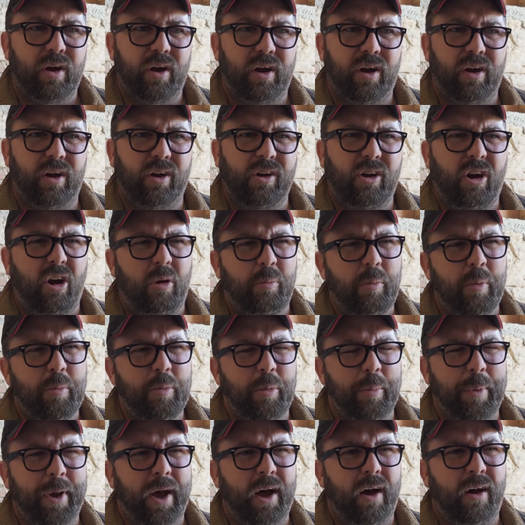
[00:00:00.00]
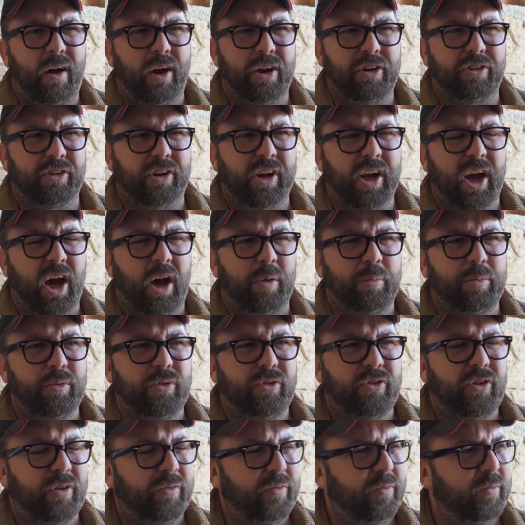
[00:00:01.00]
and I can't remember about
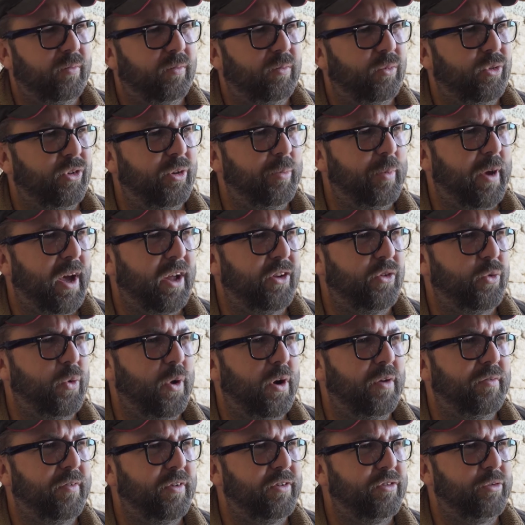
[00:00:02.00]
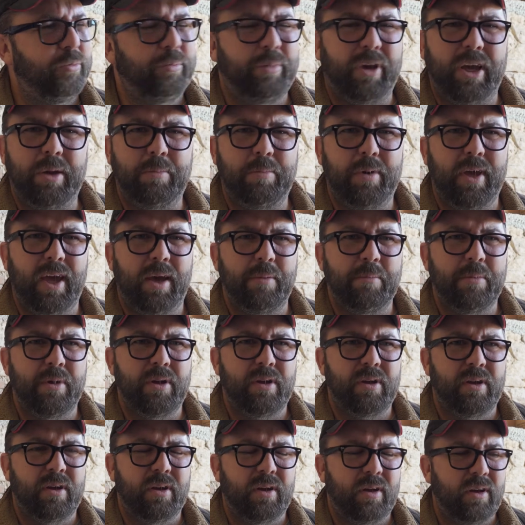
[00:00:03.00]
hydrocarbons. Was it about 1200 ppm?
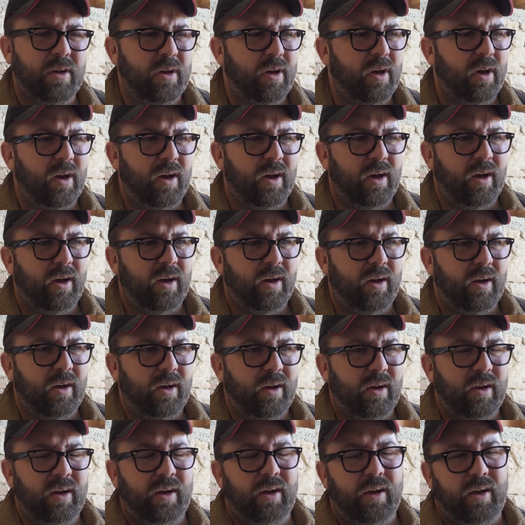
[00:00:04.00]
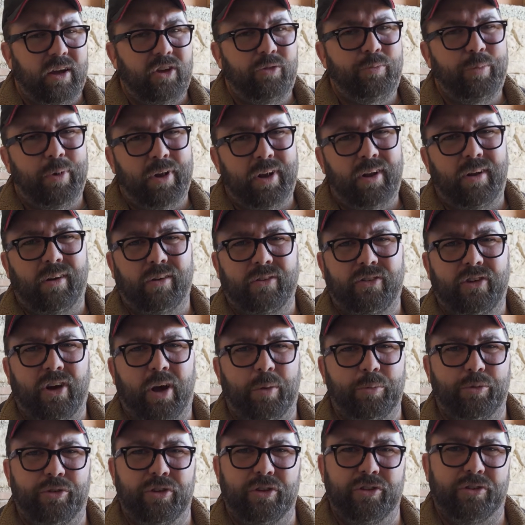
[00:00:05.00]
It's been a long
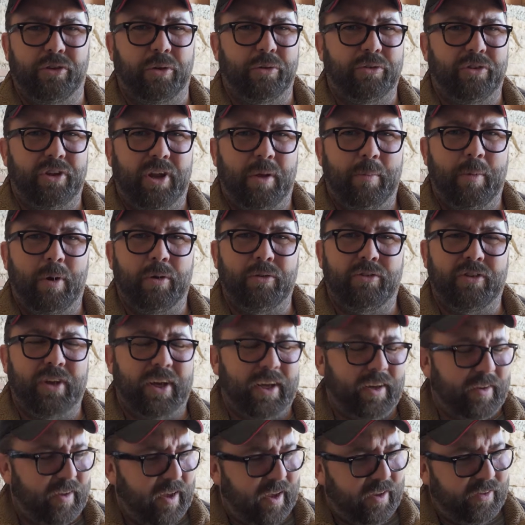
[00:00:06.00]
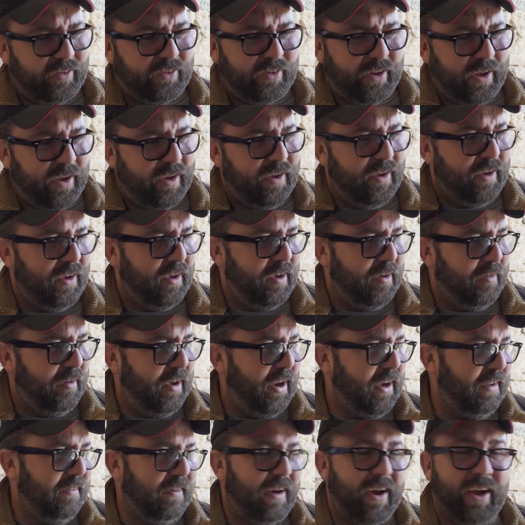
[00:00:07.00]
time since I was an MOT tester.
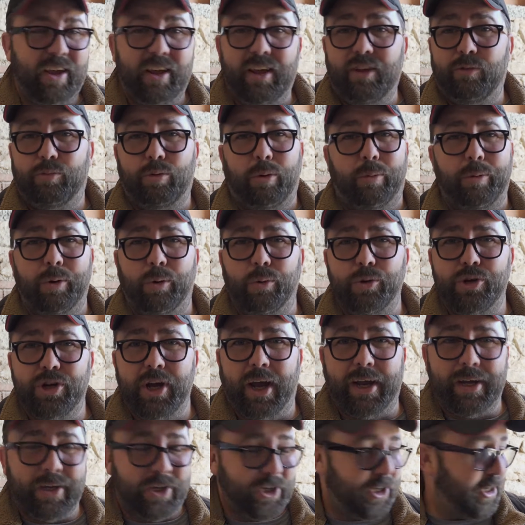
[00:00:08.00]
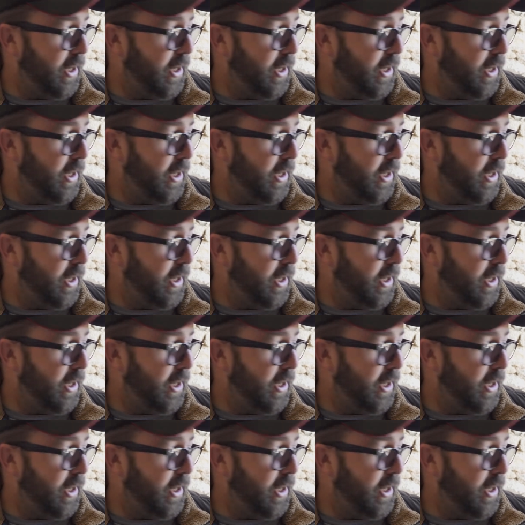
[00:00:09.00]
Anyway, it's probably all changed